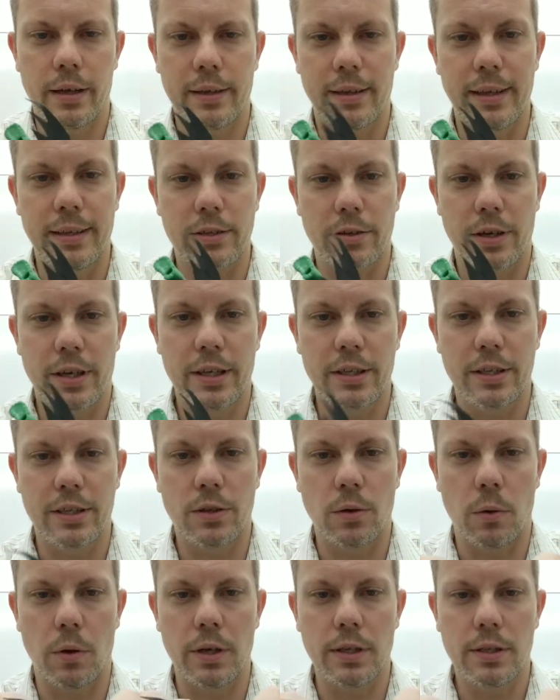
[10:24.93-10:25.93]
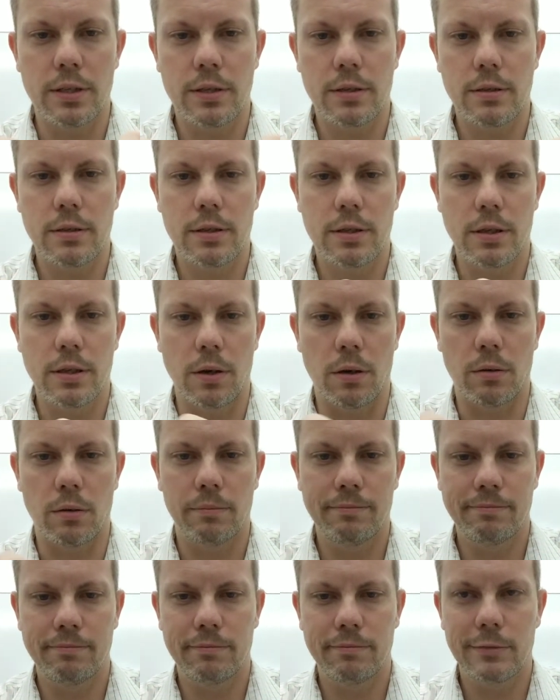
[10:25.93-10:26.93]
these are kids' toys,
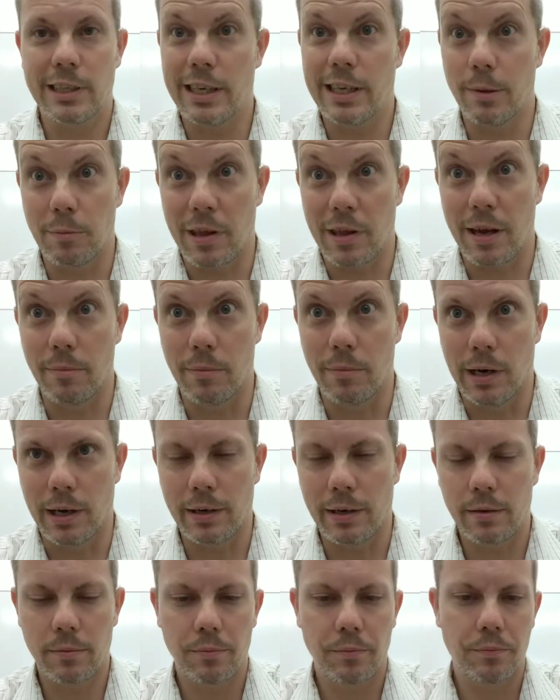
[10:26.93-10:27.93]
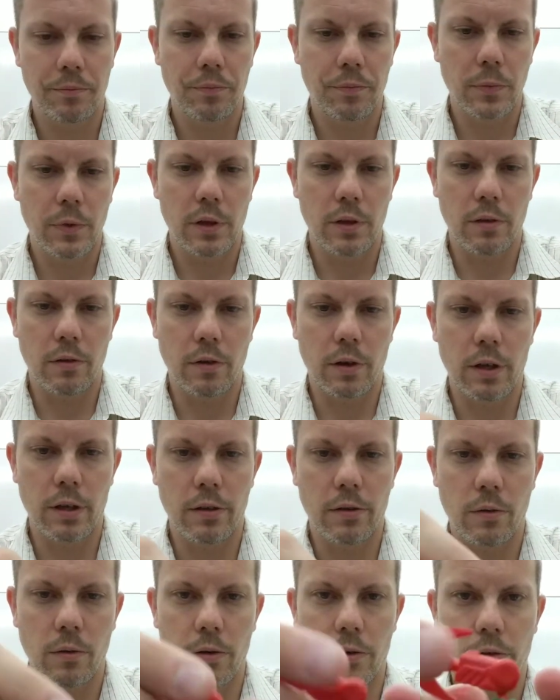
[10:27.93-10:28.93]
so keep that in mind. These are
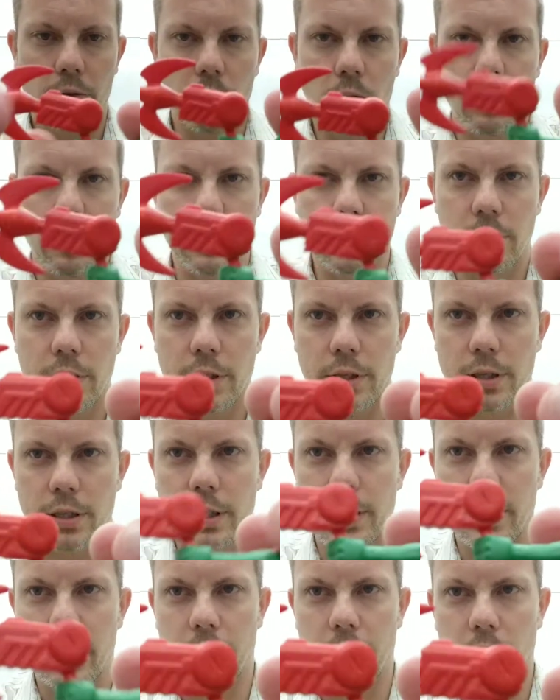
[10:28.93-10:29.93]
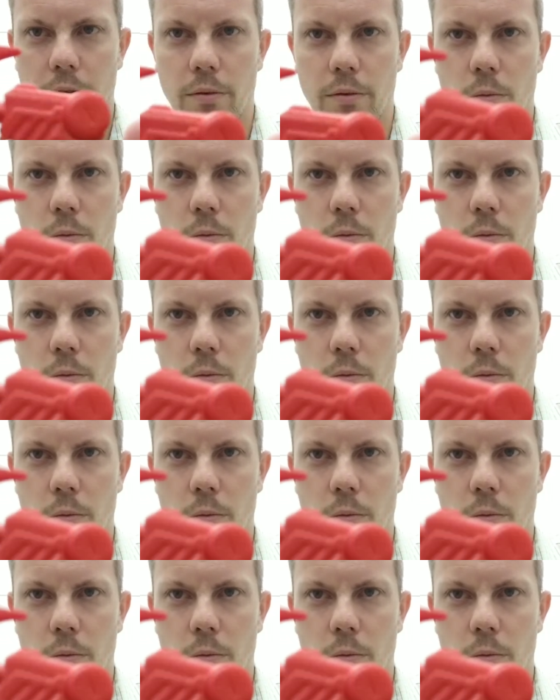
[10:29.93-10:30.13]
kids' toys, so as you can see, they're